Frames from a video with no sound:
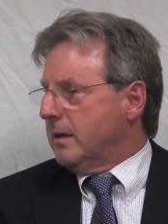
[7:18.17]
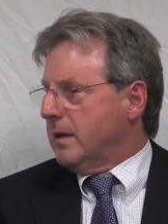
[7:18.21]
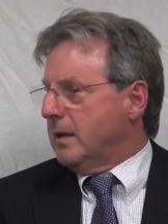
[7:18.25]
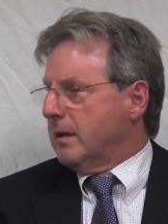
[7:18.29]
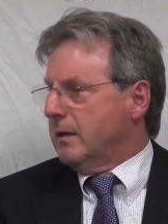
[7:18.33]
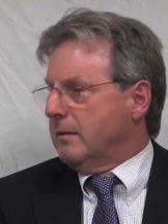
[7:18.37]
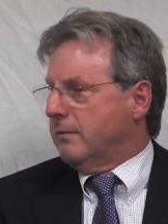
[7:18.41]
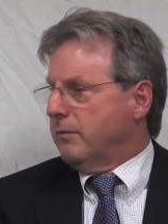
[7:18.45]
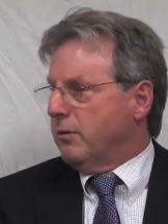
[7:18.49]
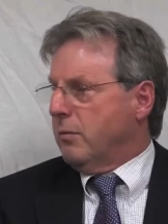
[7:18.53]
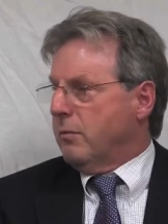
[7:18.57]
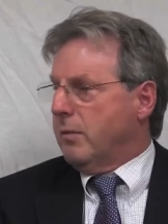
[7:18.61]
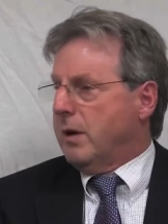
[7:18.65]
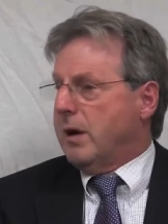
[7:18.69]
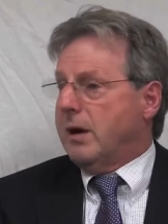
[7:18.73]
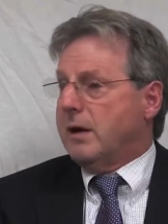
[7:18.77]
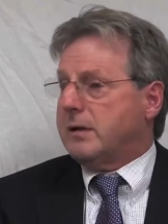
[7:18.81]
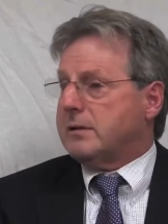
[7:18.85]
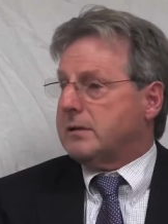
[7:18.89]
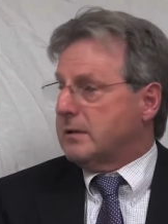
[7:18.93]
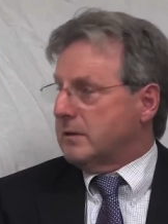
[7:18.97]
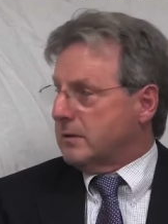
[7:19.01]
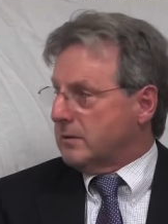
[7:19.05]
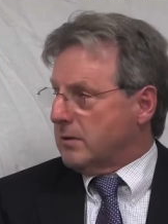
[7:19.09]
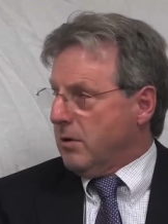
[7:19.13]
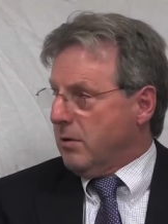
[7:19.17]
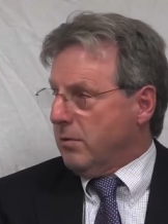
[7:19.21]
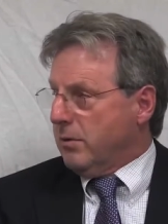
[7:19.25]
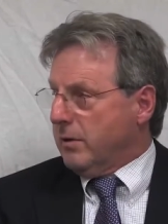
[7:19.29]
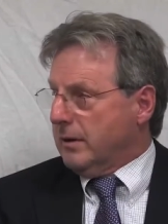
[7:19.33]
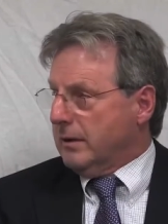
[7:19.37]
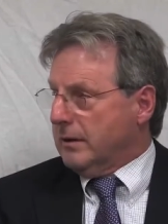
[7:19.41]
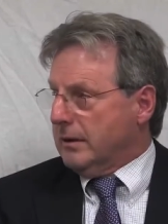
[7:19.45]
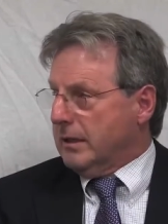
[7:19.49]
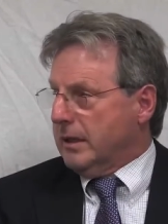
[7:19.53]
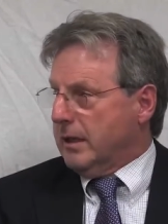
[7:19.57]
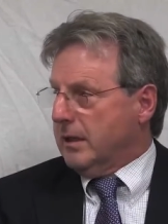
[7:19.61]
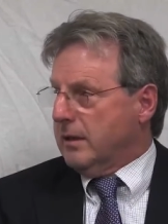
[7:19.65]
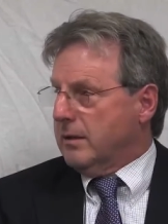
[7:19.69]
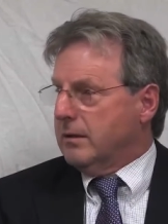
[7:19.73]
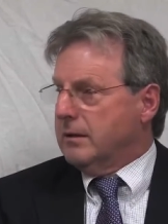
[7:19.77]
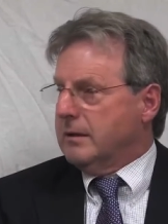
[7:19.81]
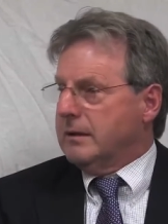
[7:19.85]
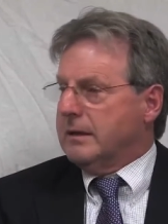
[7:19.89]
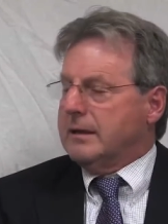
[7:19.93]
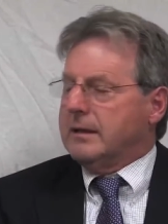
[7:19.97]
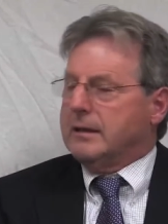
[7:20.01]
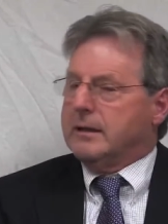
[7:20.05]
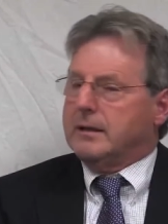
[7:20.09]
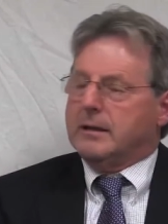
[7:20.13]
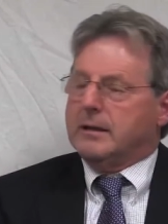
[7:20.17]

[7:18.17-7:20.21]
And Vermont is going legal.